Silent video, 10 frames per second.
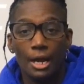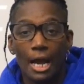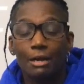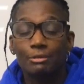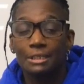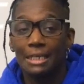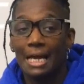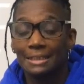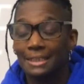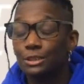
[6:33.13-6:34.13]
I
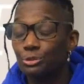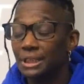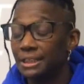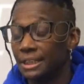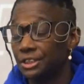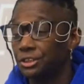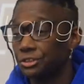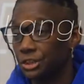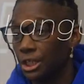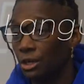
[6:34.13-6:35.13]
realized that twenty-six
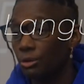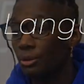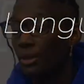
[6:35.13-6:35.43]
years ago,